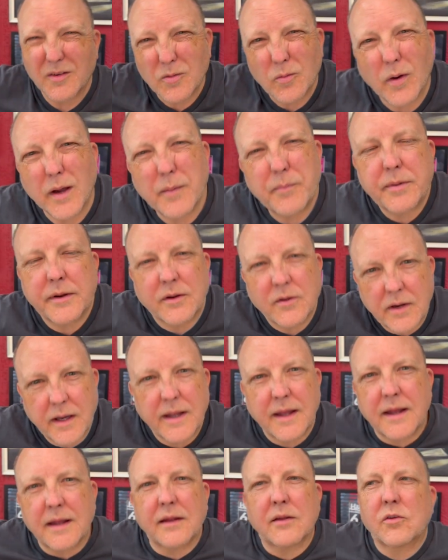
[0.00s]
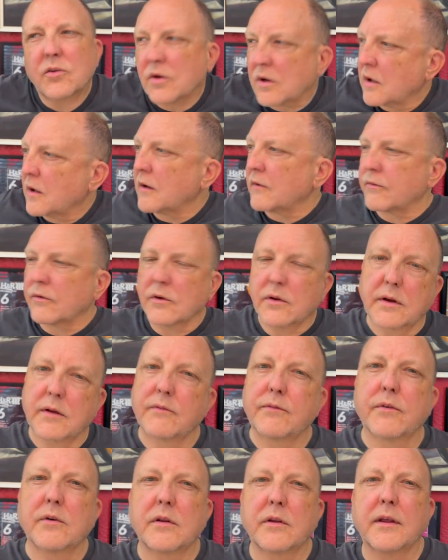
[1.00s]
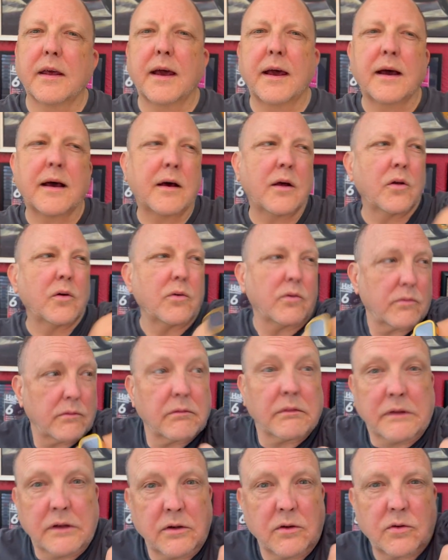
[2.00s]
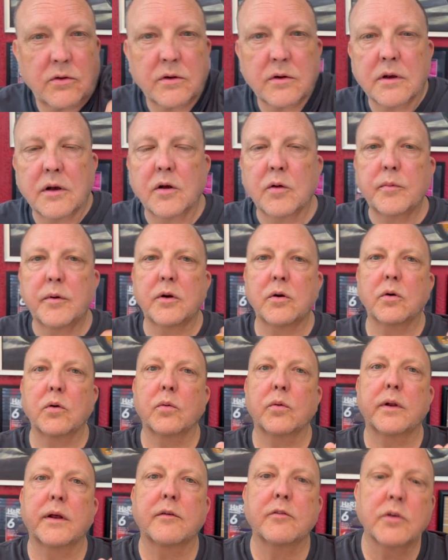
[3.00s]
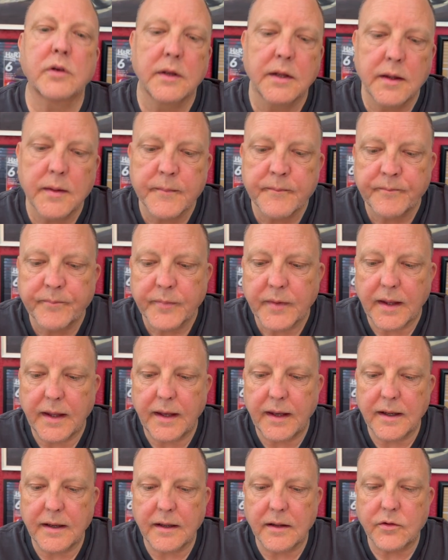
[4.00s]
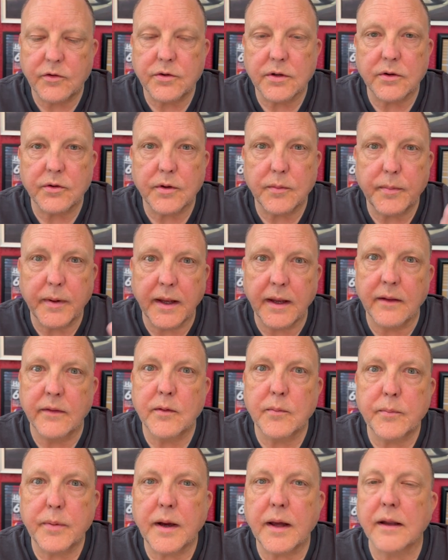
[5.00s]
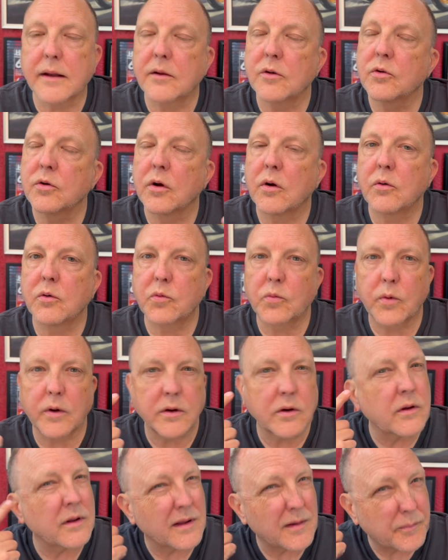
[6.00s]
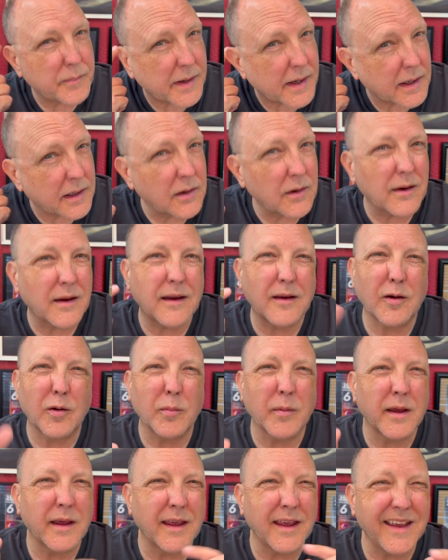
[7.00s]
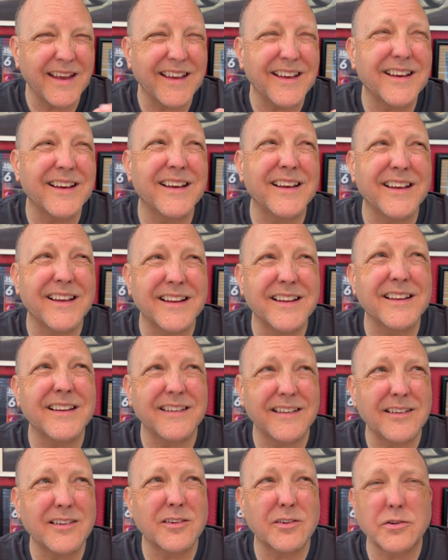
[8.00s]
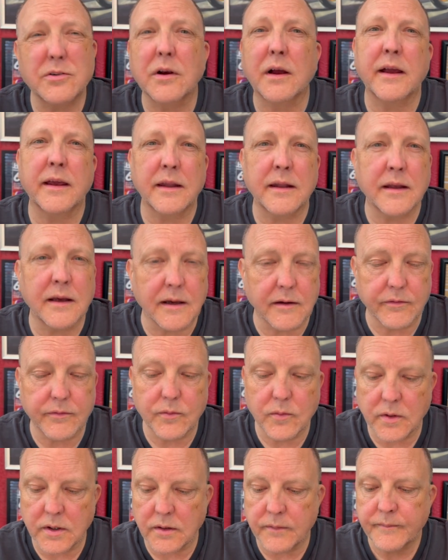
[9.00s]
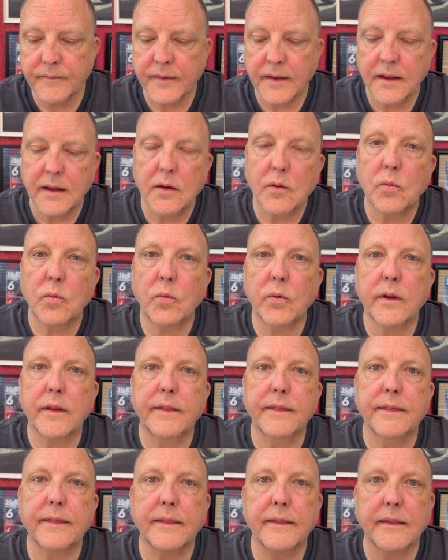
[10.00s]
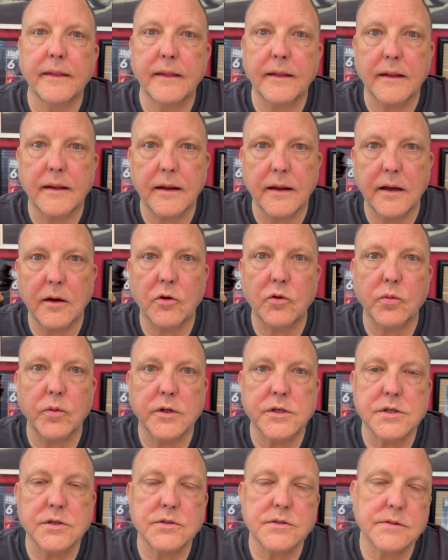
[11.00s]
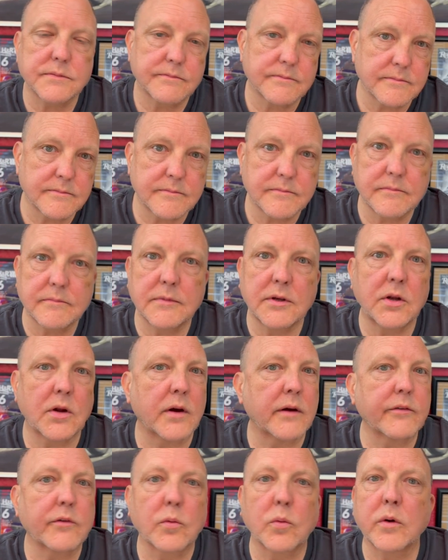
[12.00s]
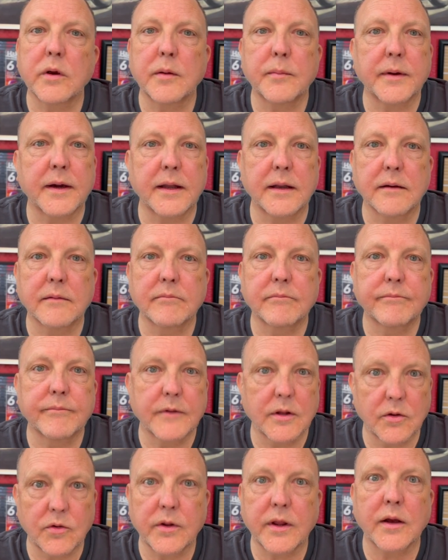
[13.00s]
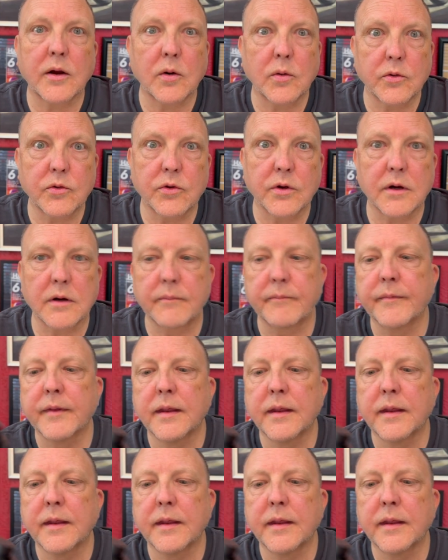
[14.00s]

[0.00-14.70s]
wiping your hands off or looking for a towel or using your elbow or whatever, and it's just a pain in the butt because you're always wondering in the back of your head, are my hands dry enough? Well, with air switches, you don't have to worry about it because they always are.